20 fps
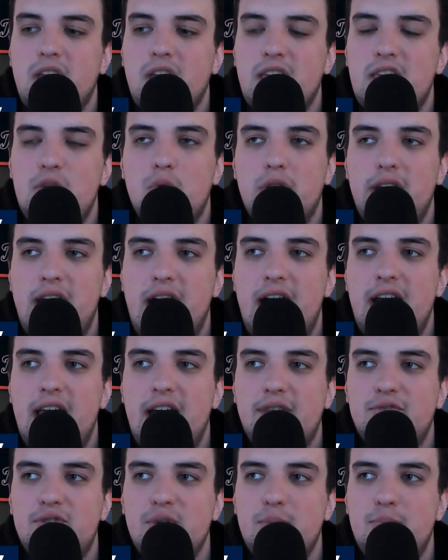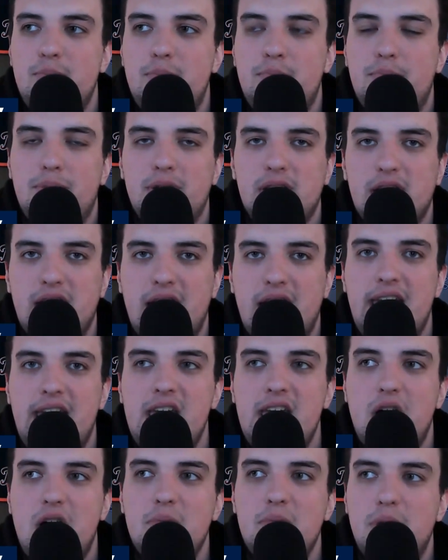he will not have to
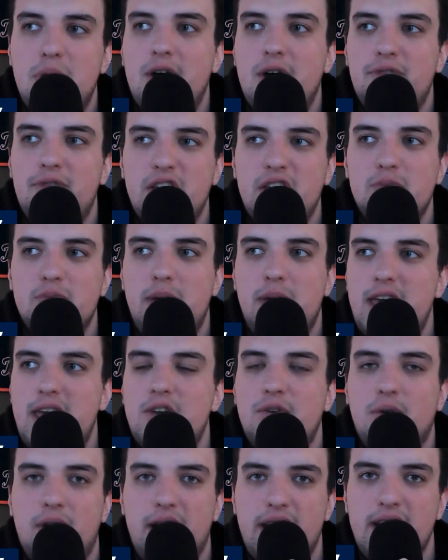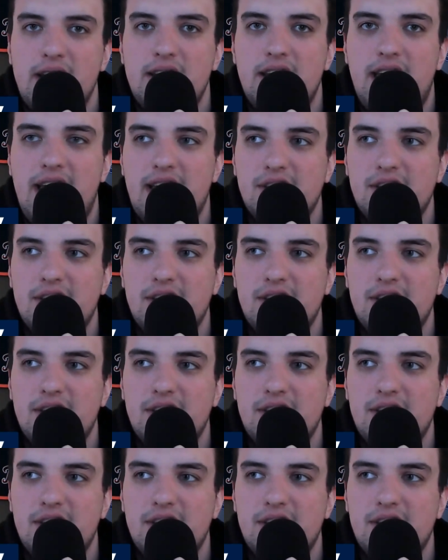play above his pay grade